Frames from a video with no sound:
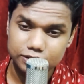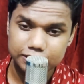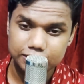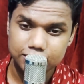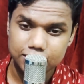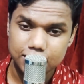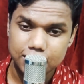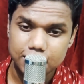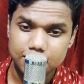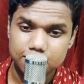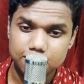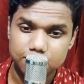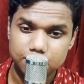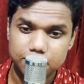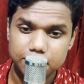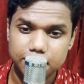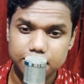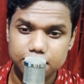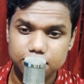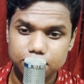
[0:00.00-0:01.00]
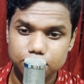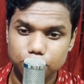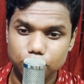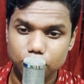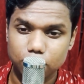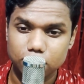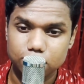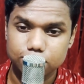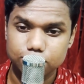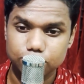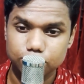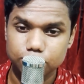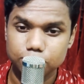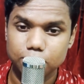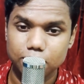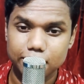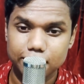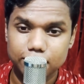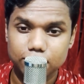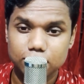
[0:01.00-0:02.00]
make his vocals good, but
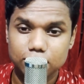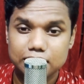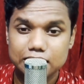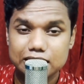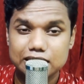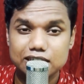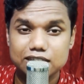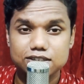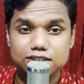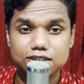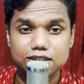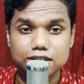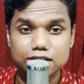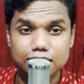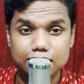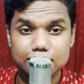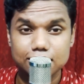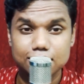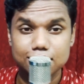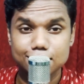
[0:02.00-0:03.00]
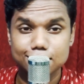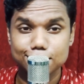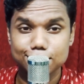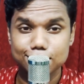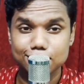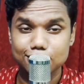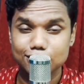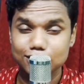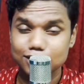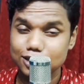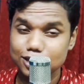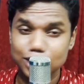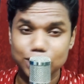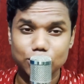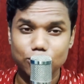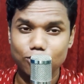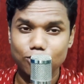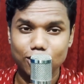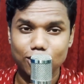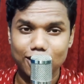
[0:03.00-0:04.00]
it's in his in our
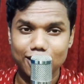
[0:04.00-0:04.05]
heart,